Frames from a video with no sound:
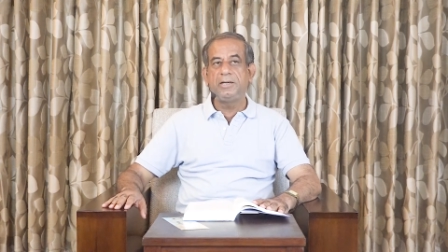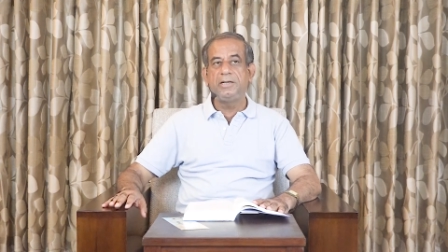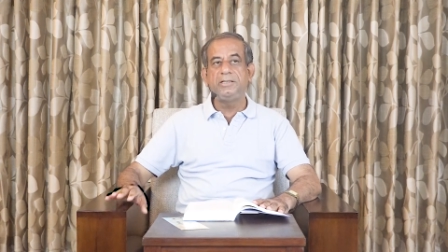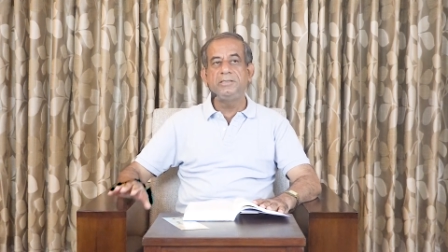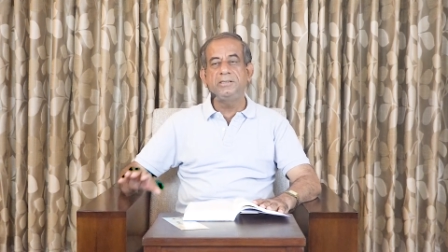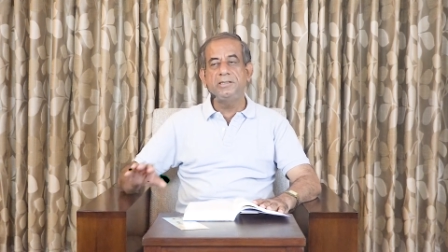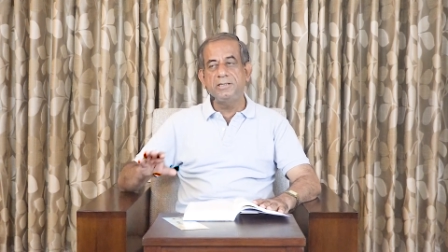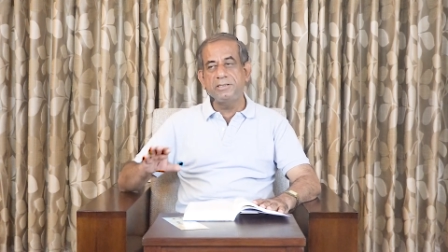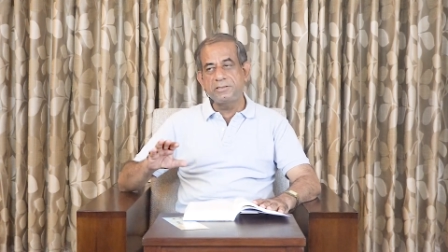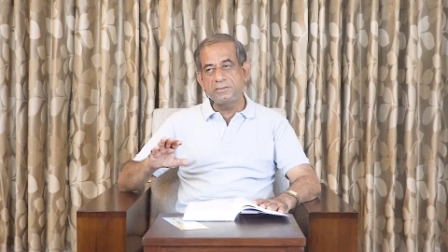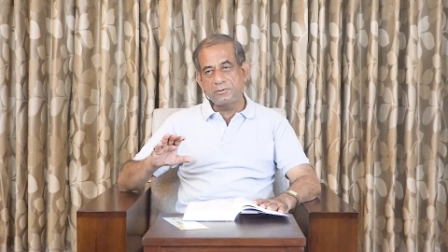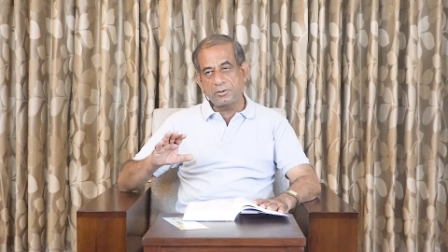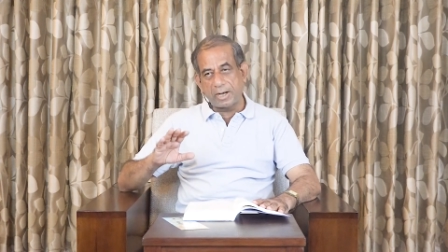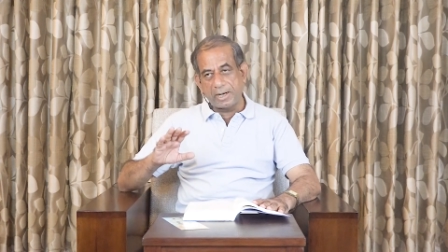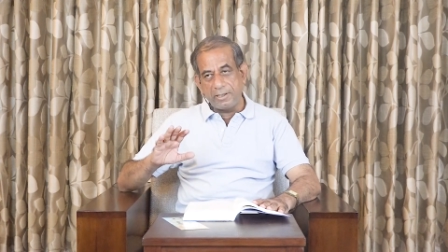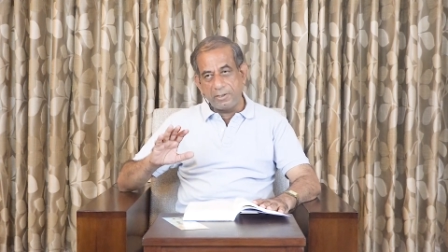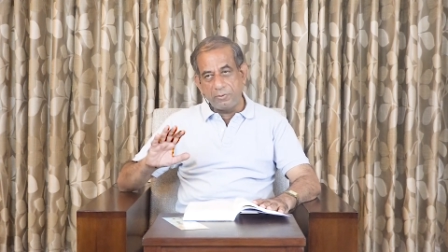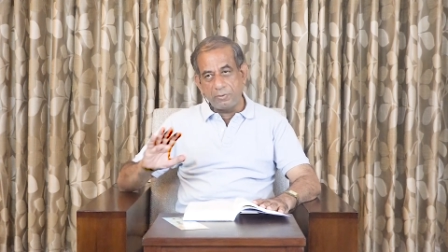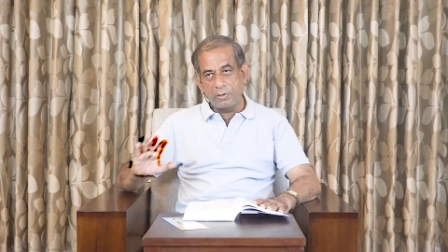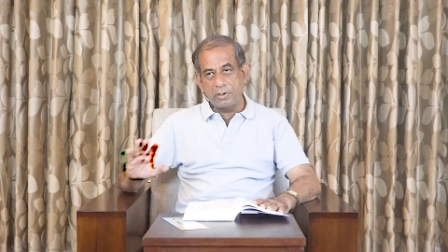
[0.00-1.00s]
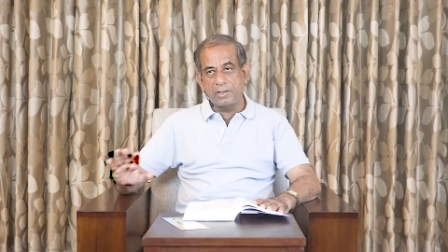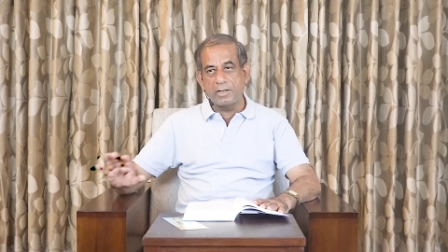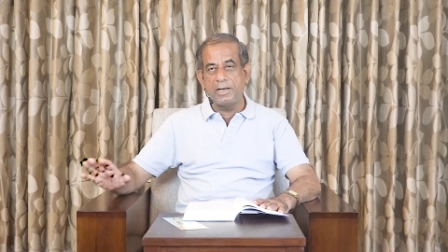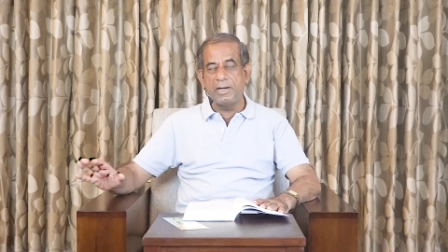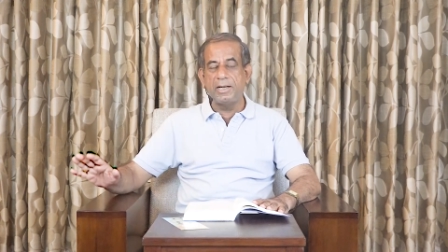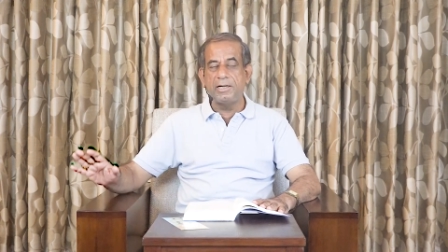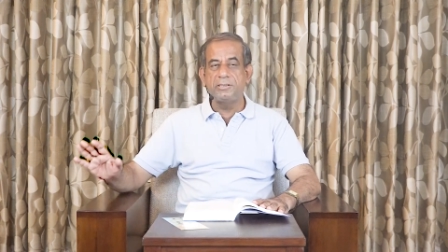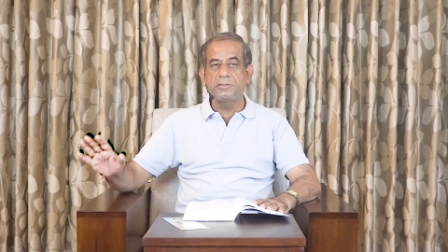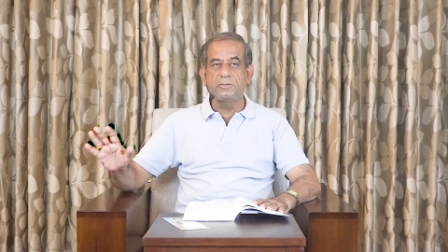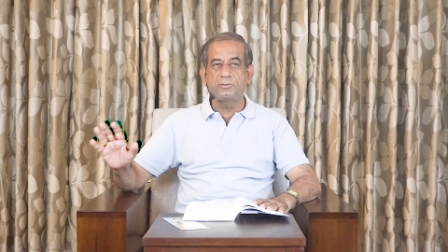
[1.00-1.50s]
reason has tried to
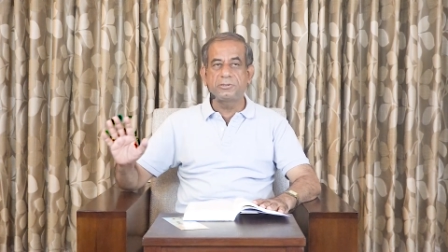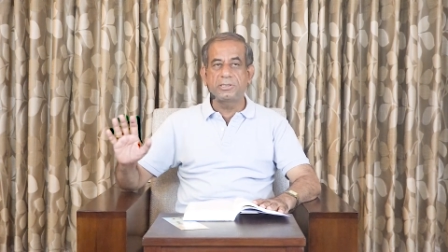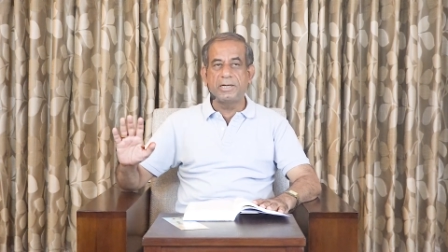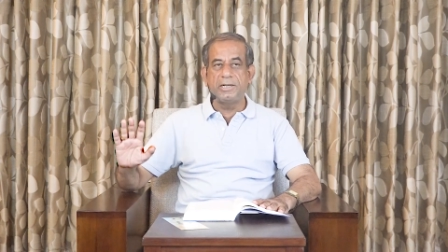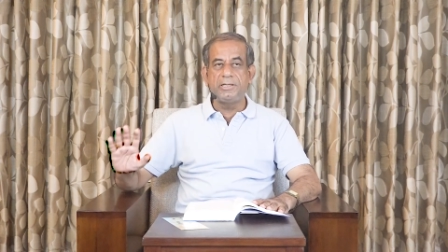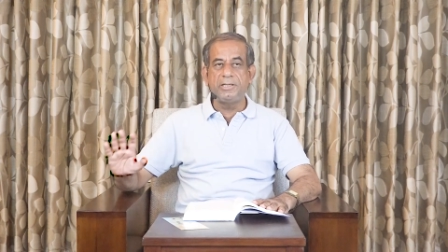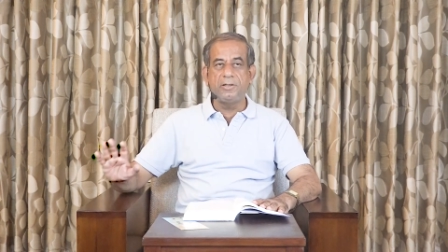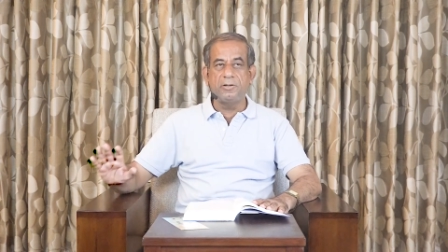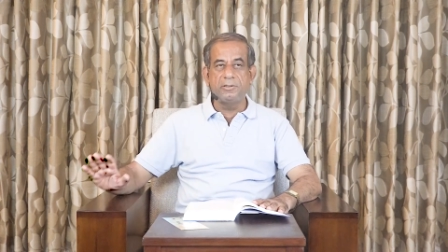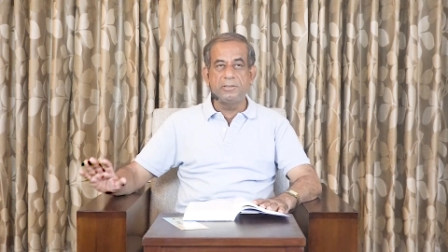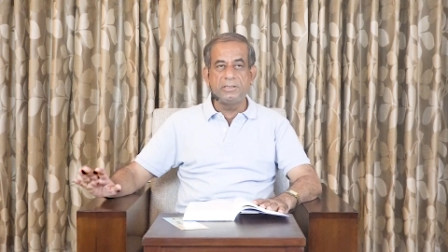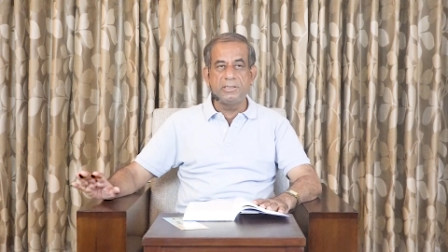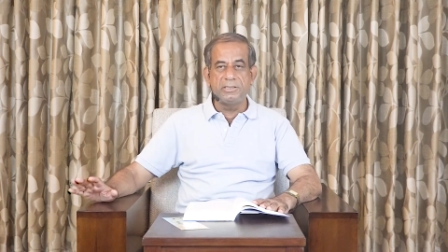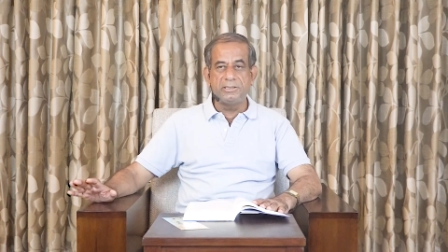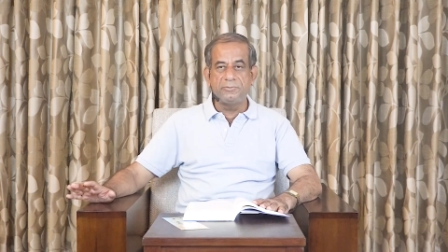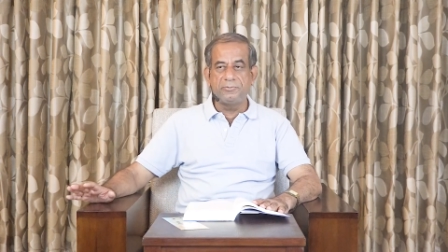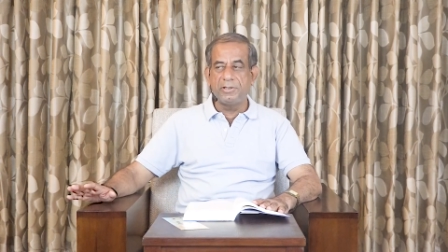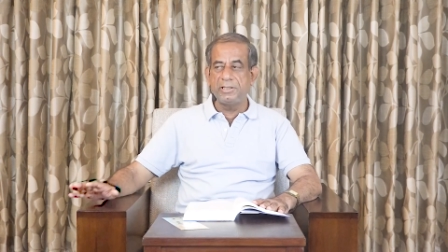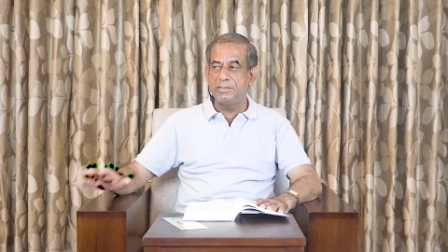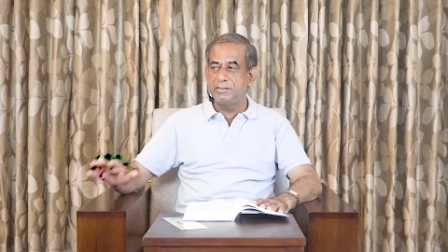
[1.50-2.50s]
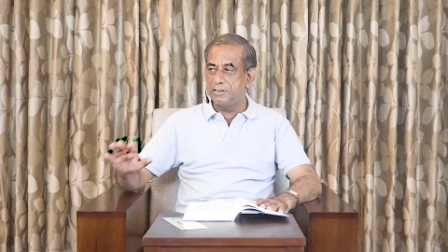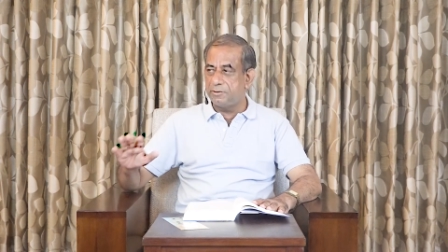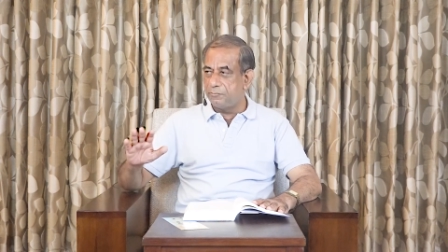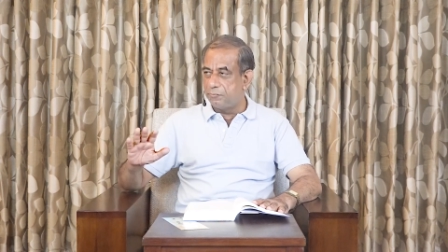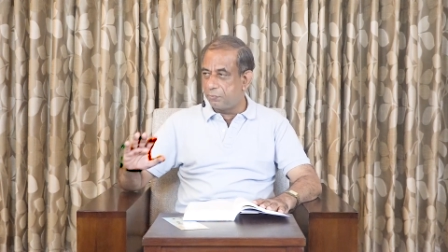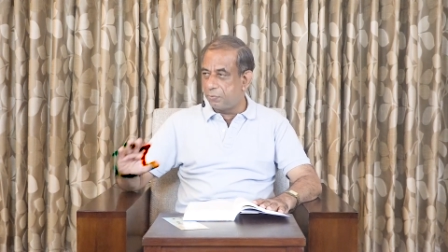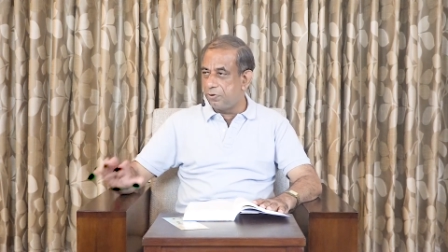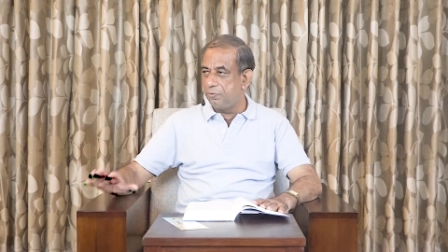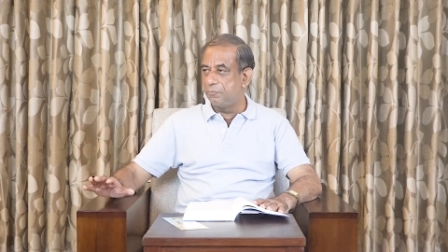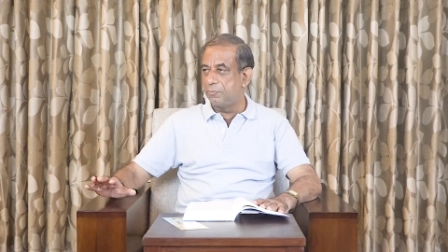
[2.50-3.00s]
organize society on these ways
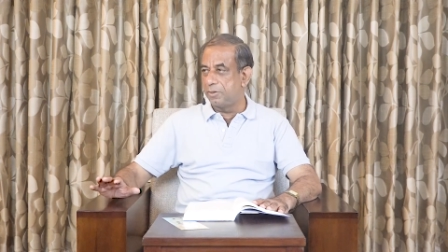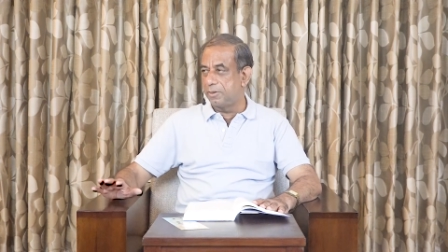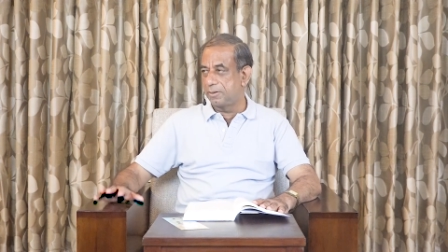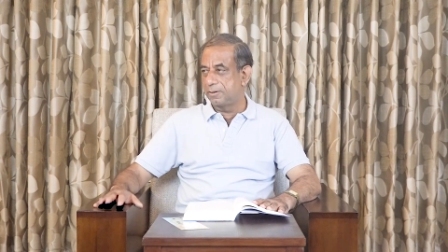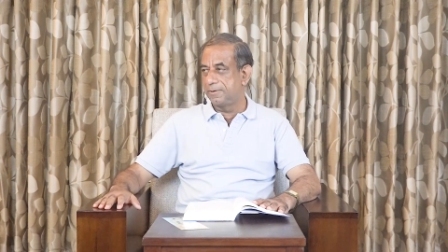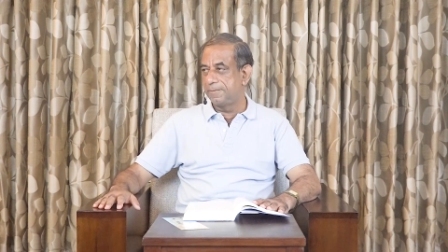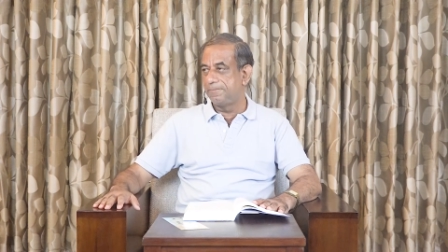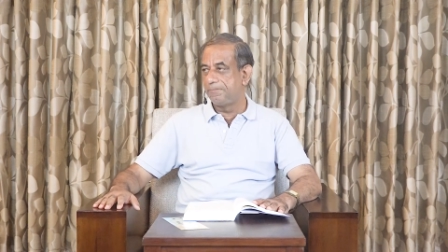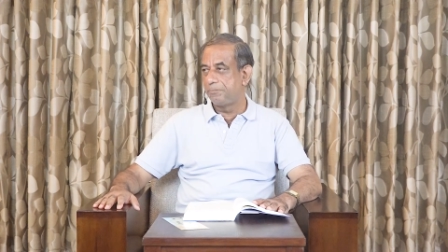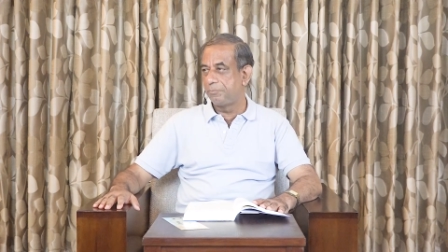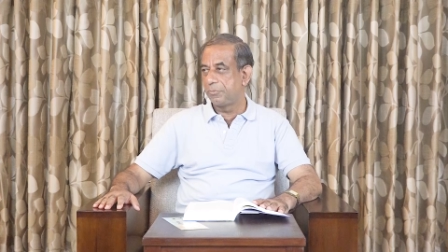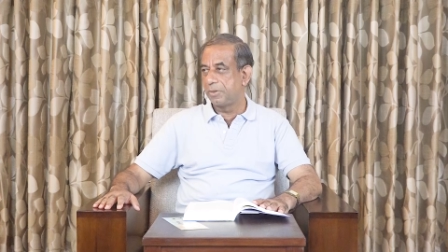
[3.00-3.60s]
it won't work